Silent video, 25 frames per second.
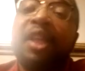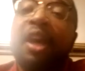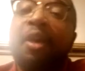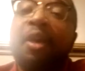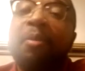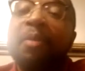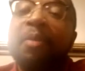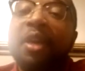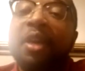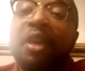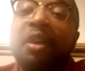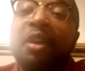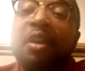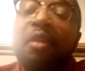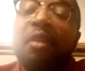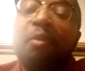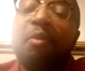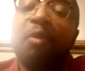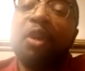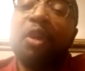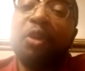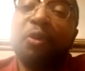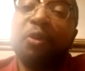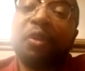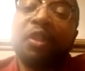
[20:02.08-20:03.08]
me, were
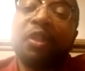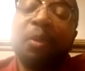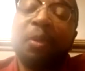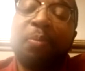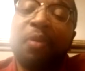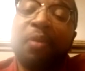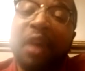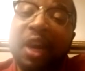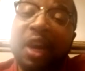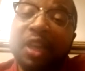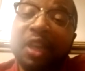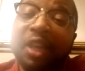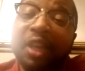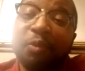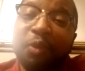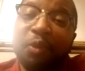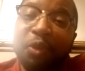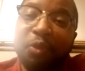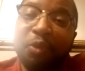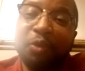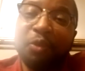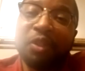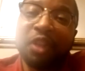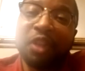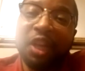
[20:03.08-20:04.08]
you surprised when you
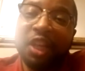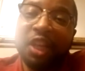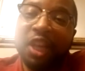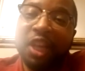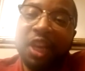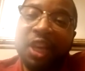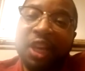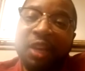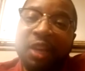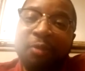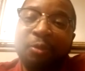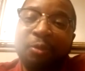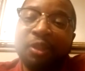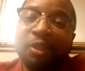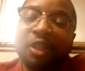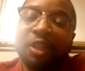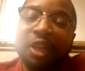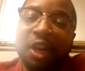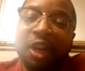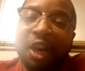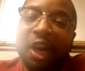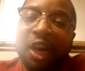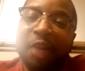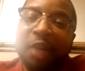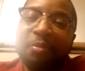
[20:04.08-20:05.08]
saw that he was going to
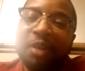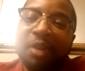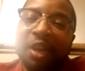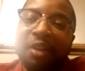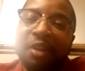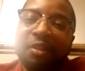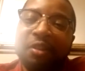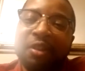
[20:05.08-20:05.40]
opt out?